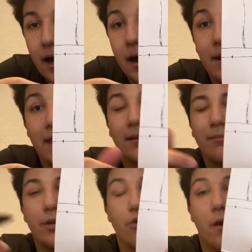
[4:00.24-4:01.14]
And then I'm
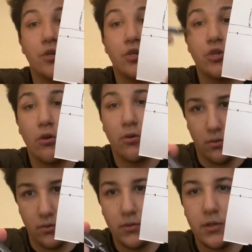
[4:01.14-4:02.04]
going to draw
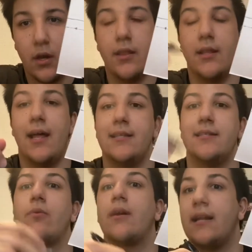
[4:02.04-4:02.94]
circles on the lines
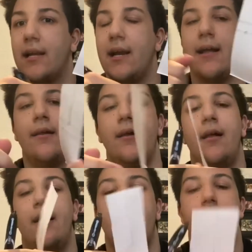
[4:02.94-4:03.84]
that we're going to cut,
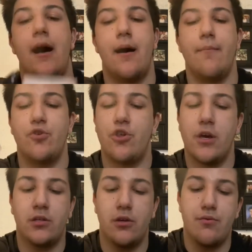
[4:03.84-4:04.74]

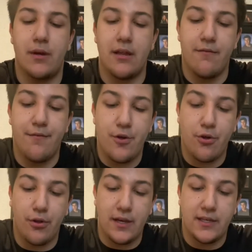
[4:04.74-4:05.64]
just so you can
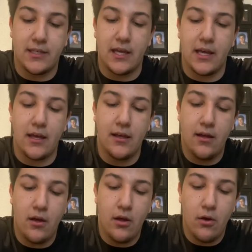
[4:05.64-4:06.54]
visually see
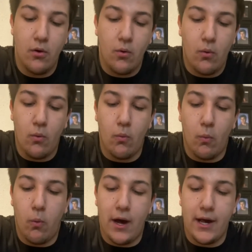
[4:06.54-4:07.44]

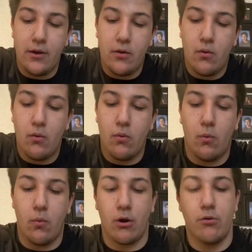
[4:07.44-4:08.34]
what
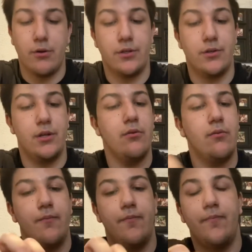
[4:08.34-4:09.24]
we're going to do.